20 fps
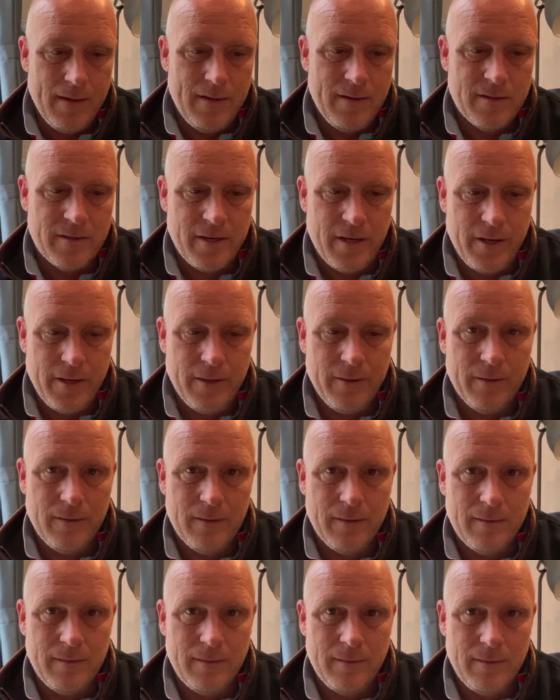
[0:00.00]
So
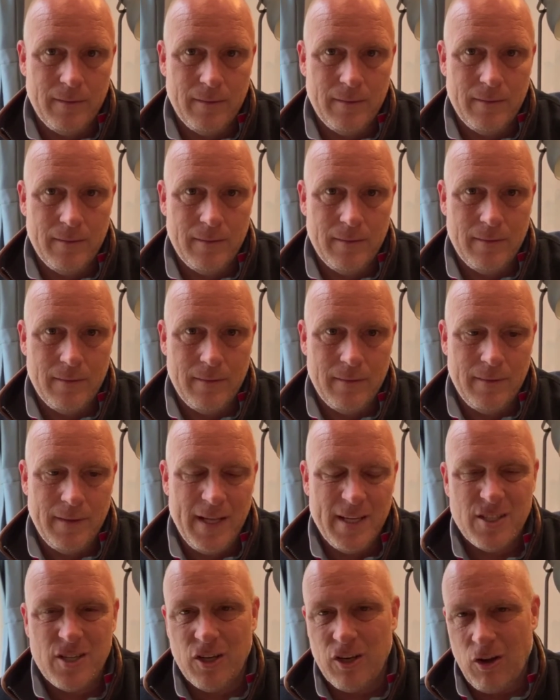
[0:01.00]

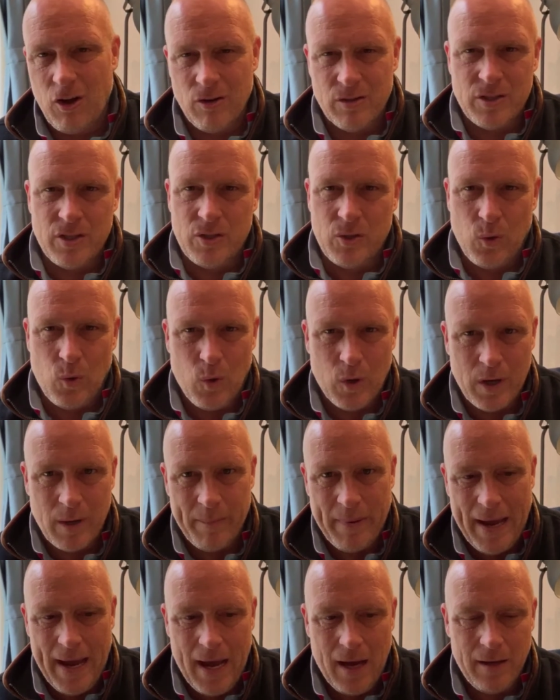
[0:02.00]
there's a lot to talk
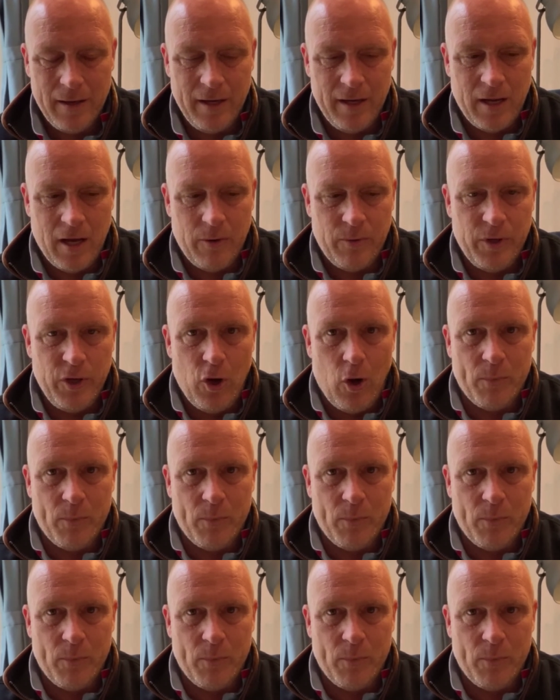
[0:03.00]
about, you know, in the